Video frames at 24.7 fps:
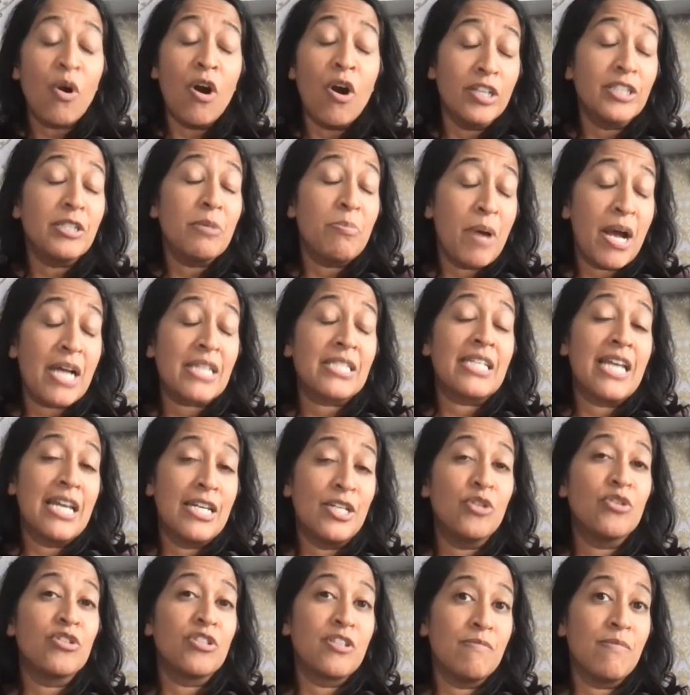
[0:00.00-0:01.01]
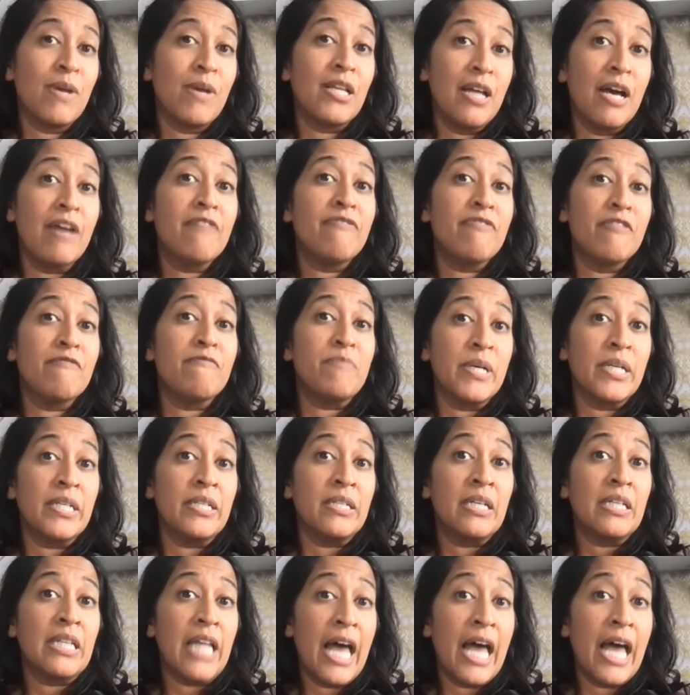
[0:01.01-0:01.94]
hard the past 10 years of my life have been.